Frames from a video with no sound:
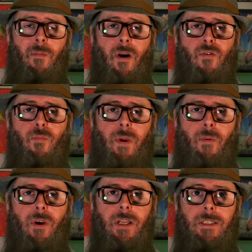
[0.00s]
Other people
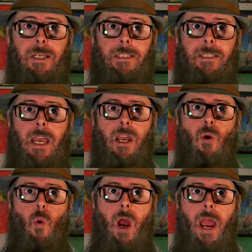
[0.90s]
are going to say, stay
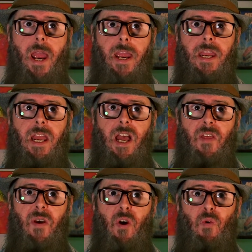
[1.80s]
away.
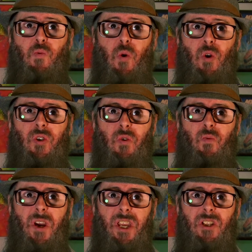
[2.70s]
They are worse than
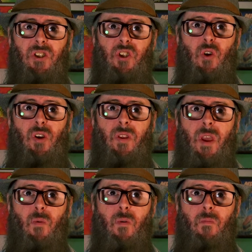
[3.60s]
regular soda.
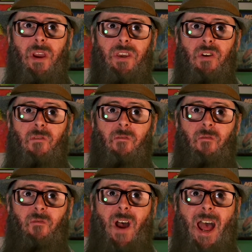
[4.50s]
They will make you
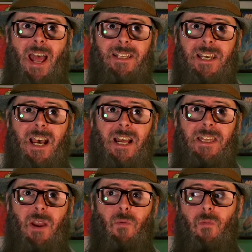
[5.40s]
fat.
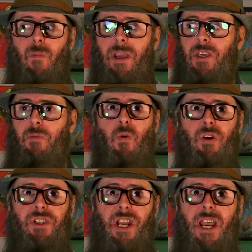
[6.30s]
They will make you more
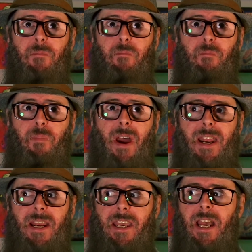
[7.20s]

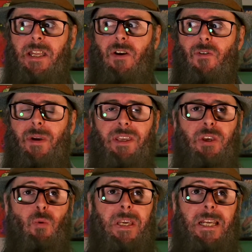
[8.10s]
diabetic. They will make
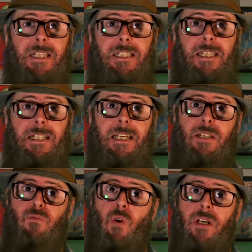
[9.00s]
you
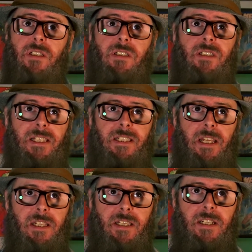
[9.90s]
insulin
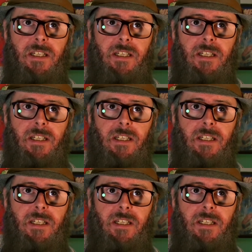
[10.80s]
resistant.